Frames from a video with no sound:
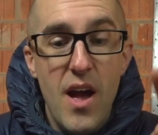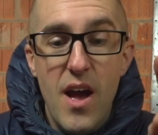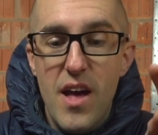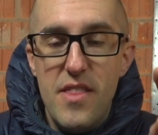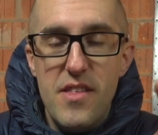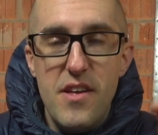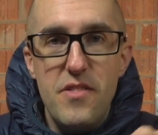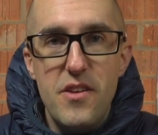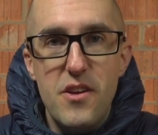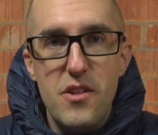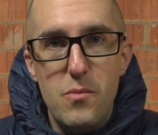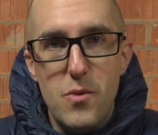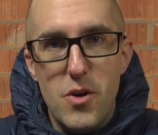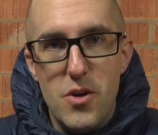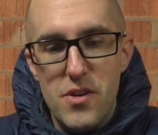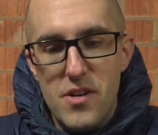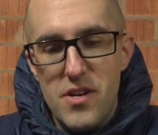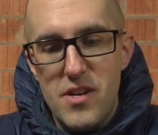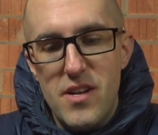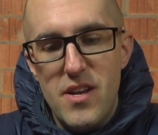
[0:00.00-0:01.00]
And then the other
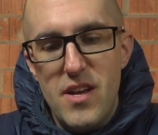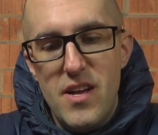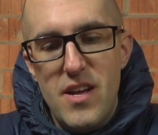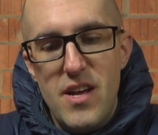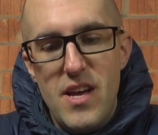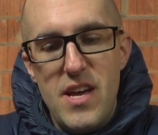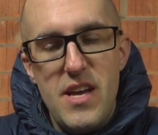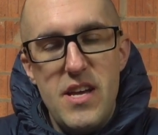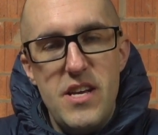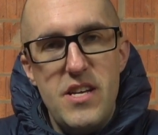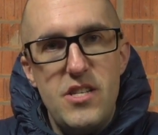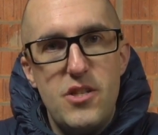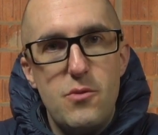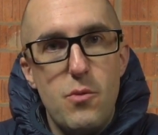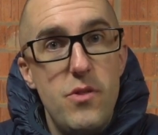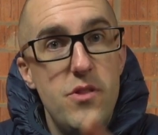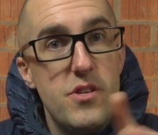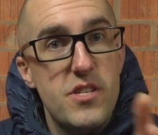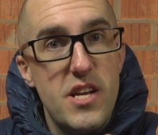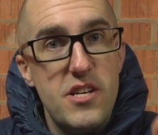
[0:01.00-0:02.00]
one is
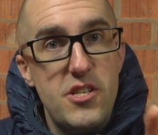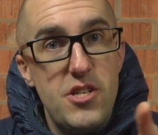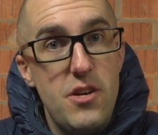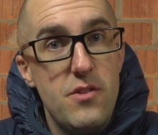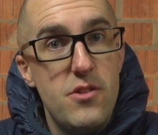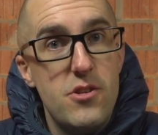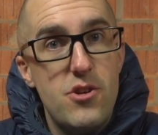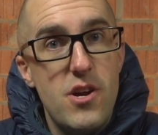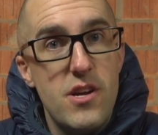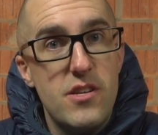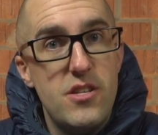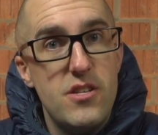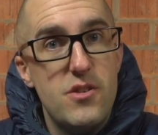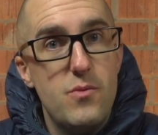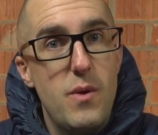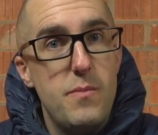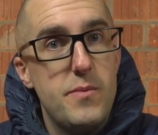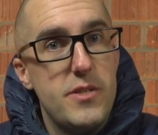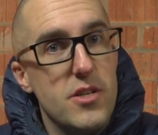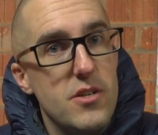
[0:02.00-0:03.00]
one that's actually on the Traxxas
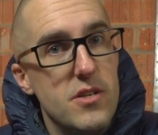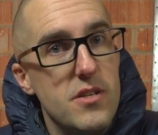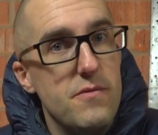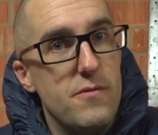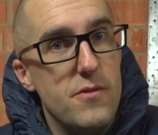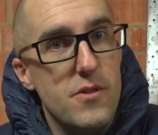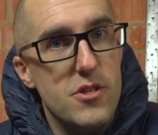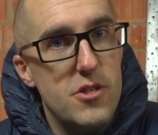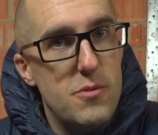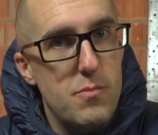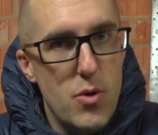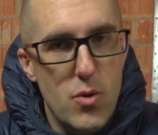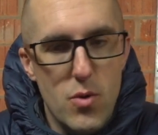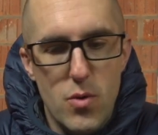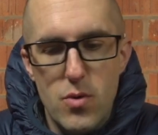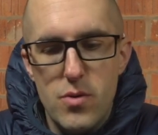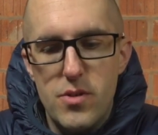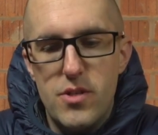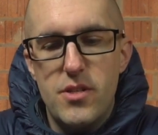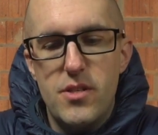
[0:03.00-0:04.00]
website for the
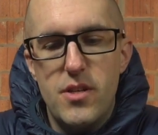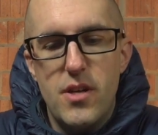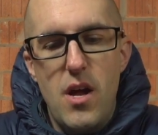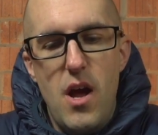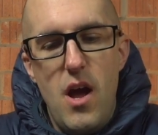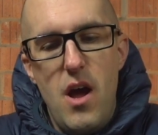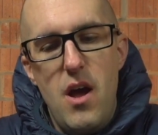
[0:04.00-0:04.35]
sport,